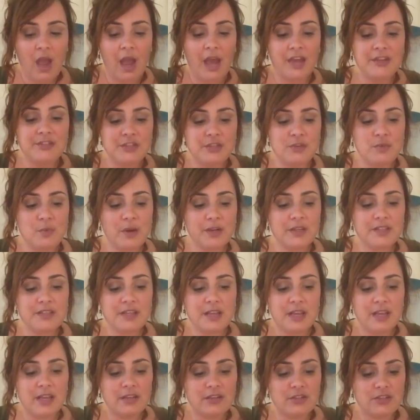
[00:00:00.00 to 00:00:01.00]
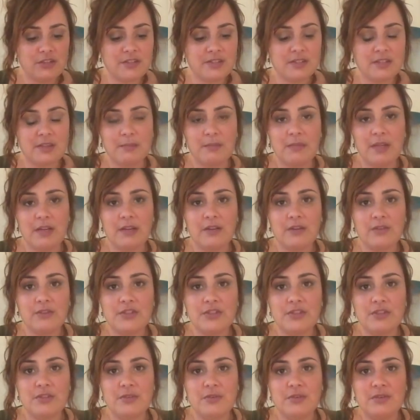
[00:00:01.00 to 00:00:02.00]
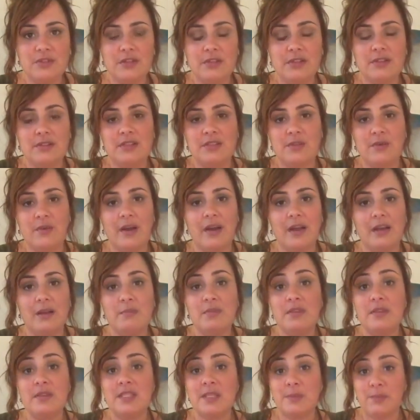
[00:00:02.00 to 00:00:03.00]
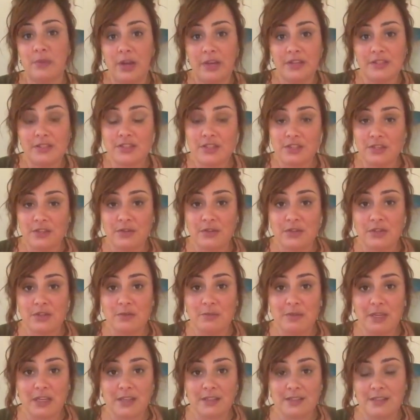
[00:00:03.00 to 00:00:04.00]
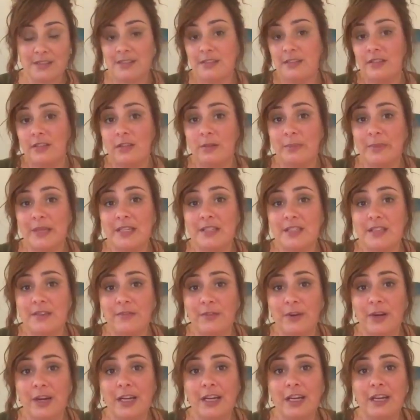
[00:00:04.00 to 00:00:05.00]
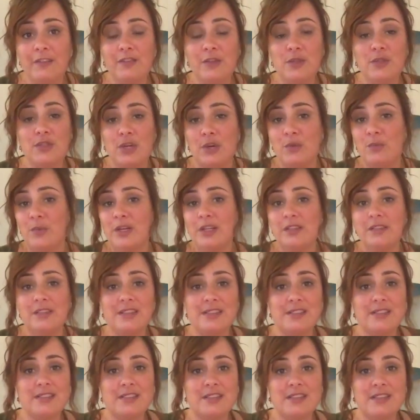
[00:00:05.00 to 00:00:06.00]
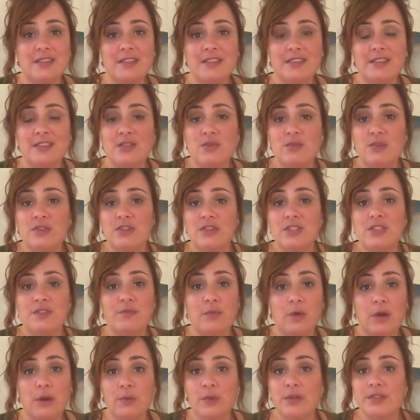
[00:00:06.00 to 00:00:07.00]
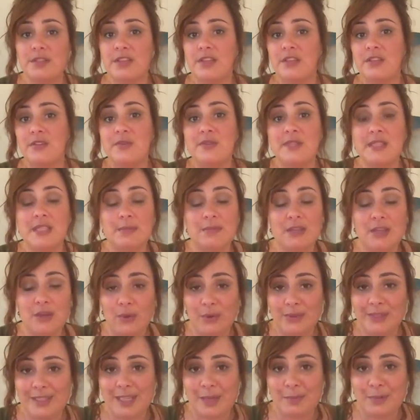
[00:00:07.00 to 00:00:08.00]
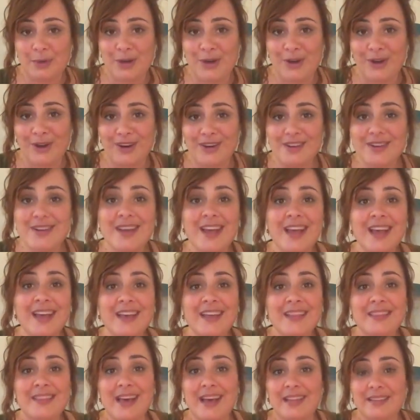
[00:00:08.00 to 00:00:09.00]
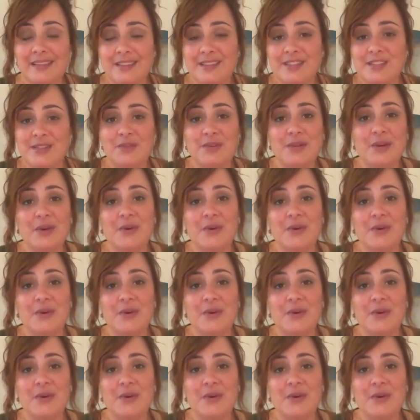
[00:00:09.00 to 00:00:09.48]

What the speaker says: I do want to take just a minute or two to describe the spread to you because it's a little bit different. If you don't want to listen to this, you can just forward till you see me holding up a card. That lets you